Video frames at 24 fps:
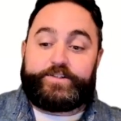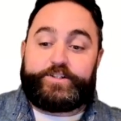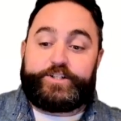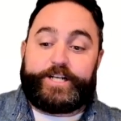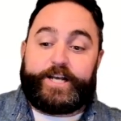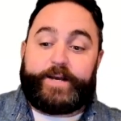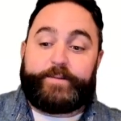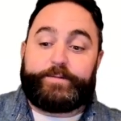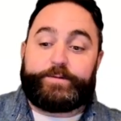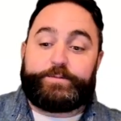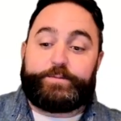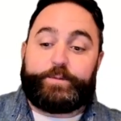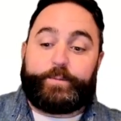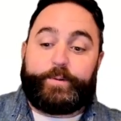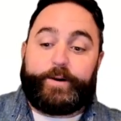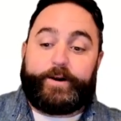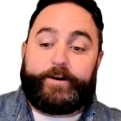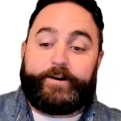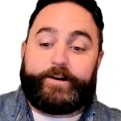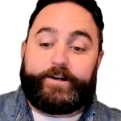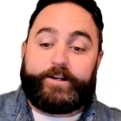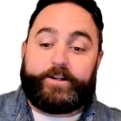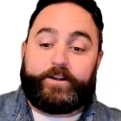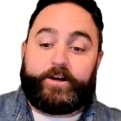GM is
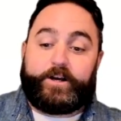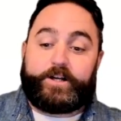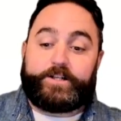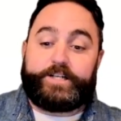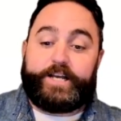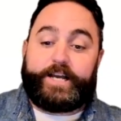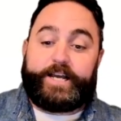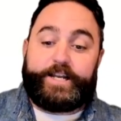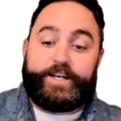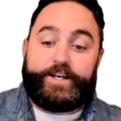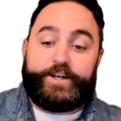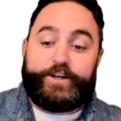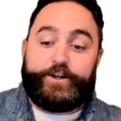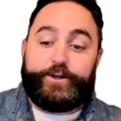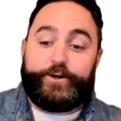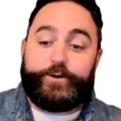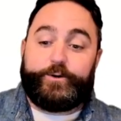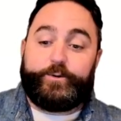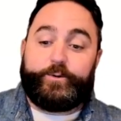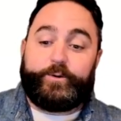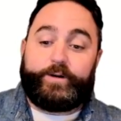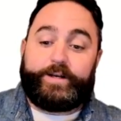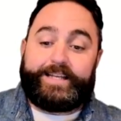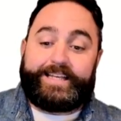preparing to launch a
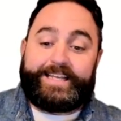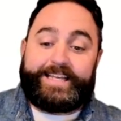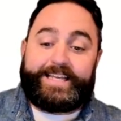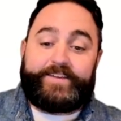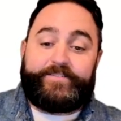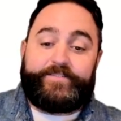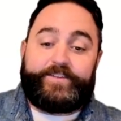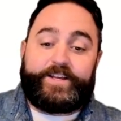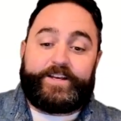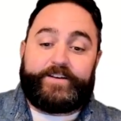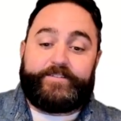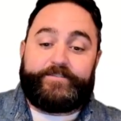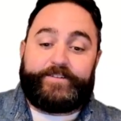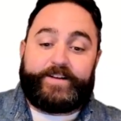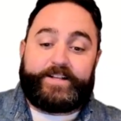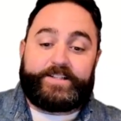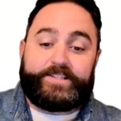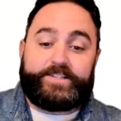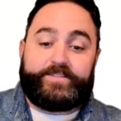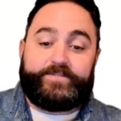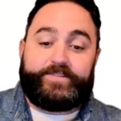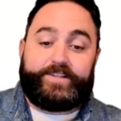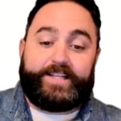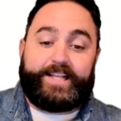new EV
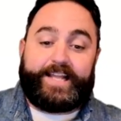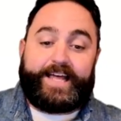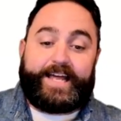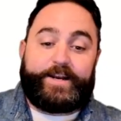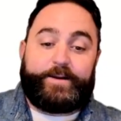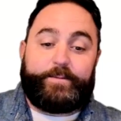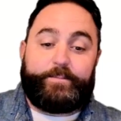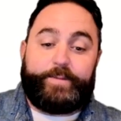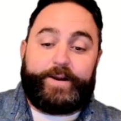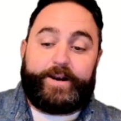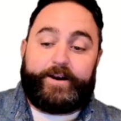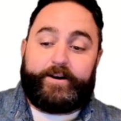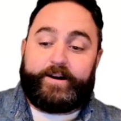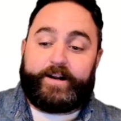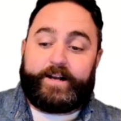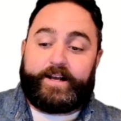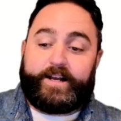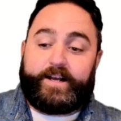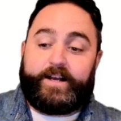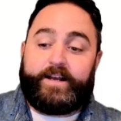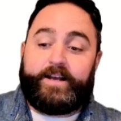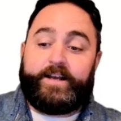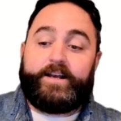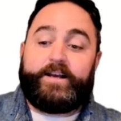offensive in Latin
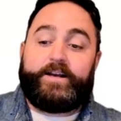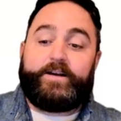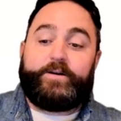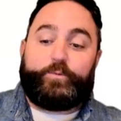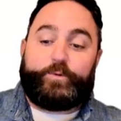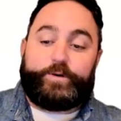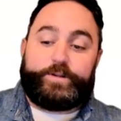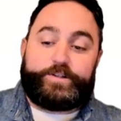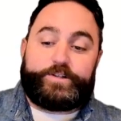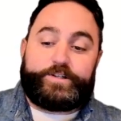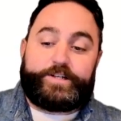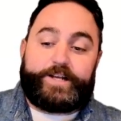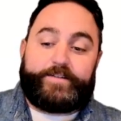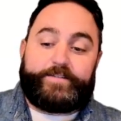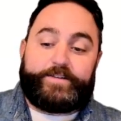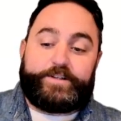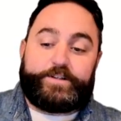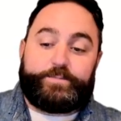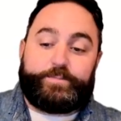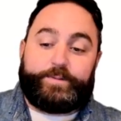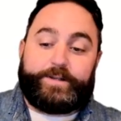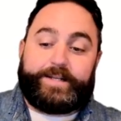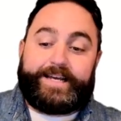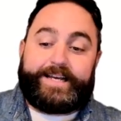America, with
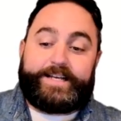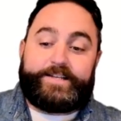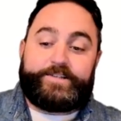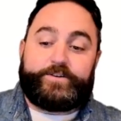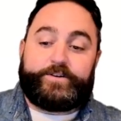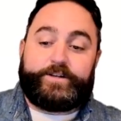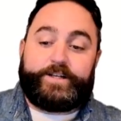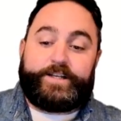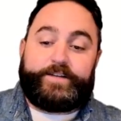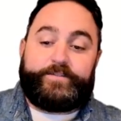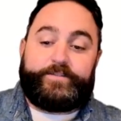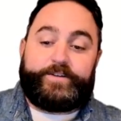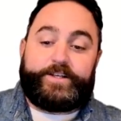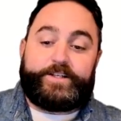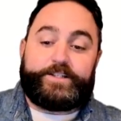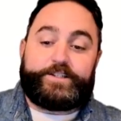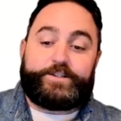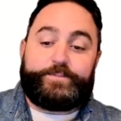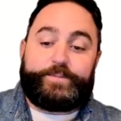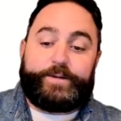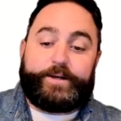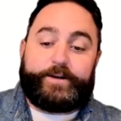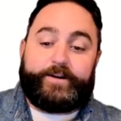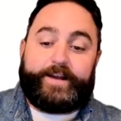Chevy's Blazer EV
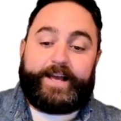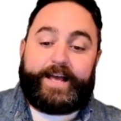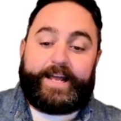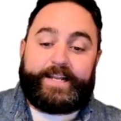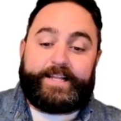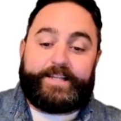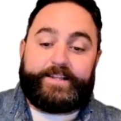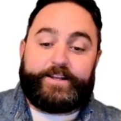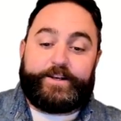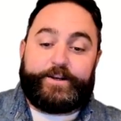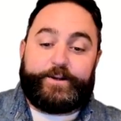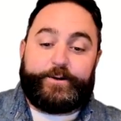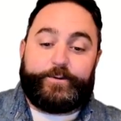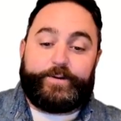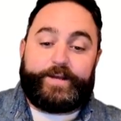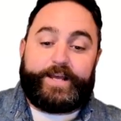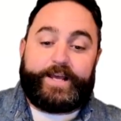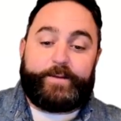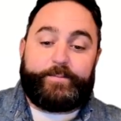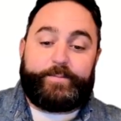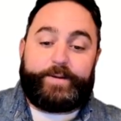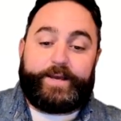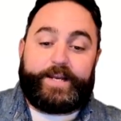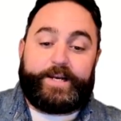spearheading the new
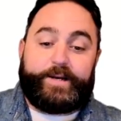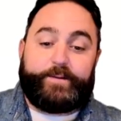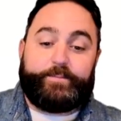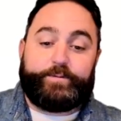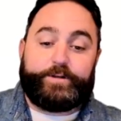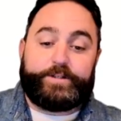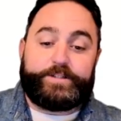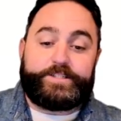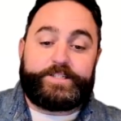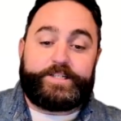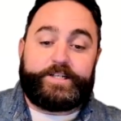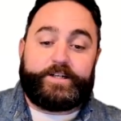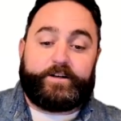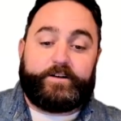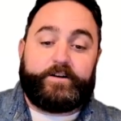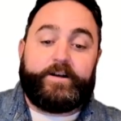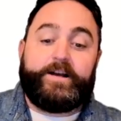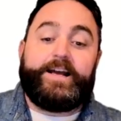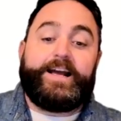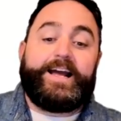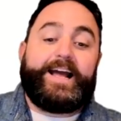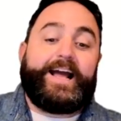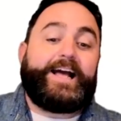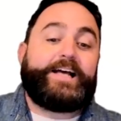campaign in Brazil,
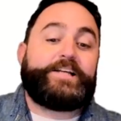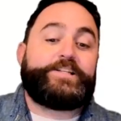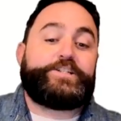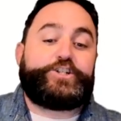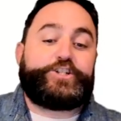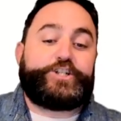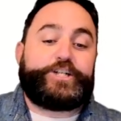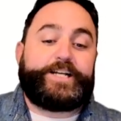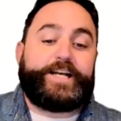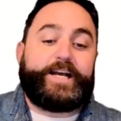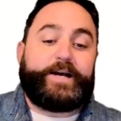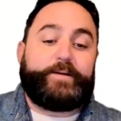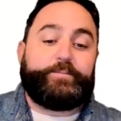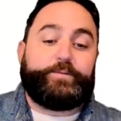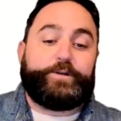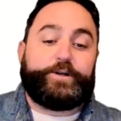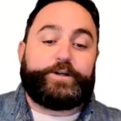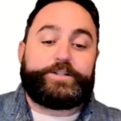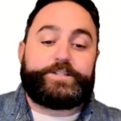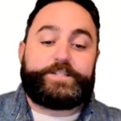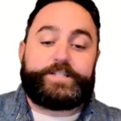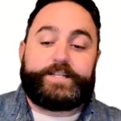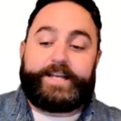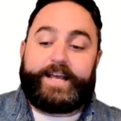as GM
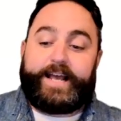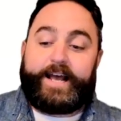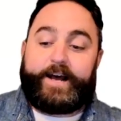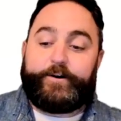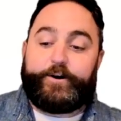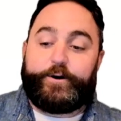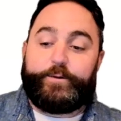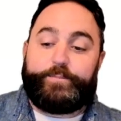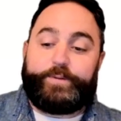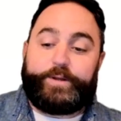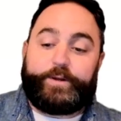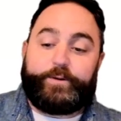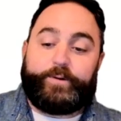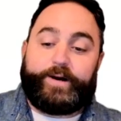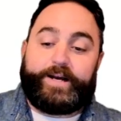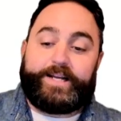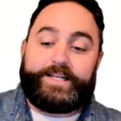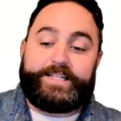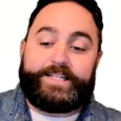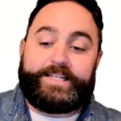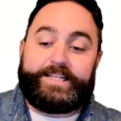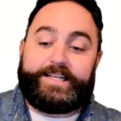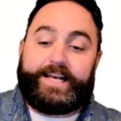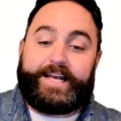looks to counter
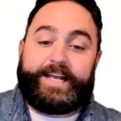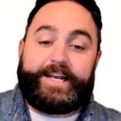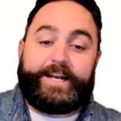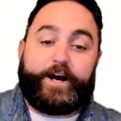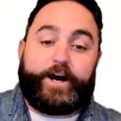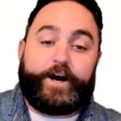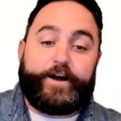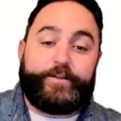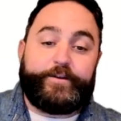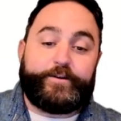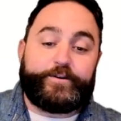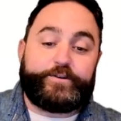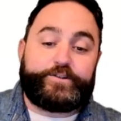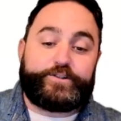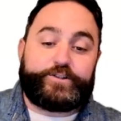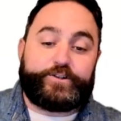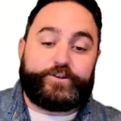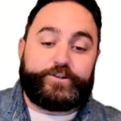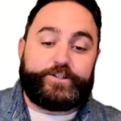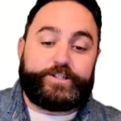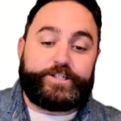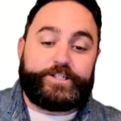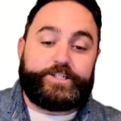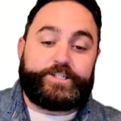BYD and other
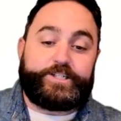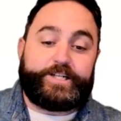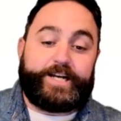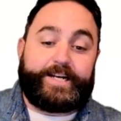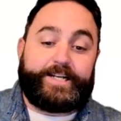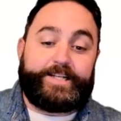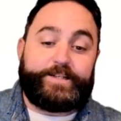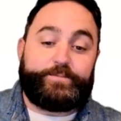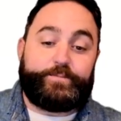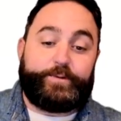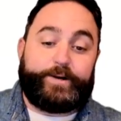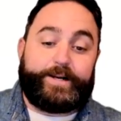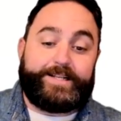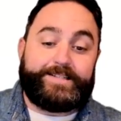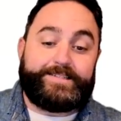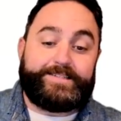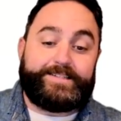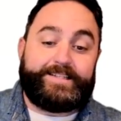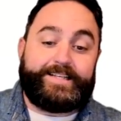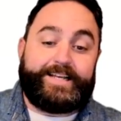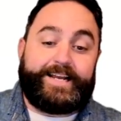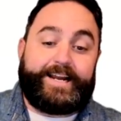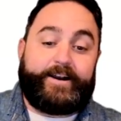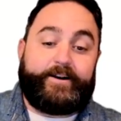surging Chinese brands
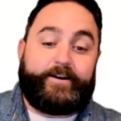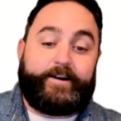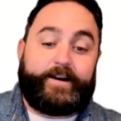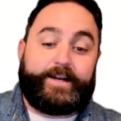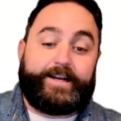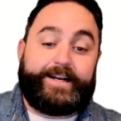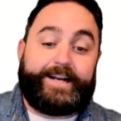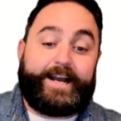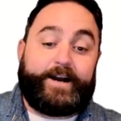in the area.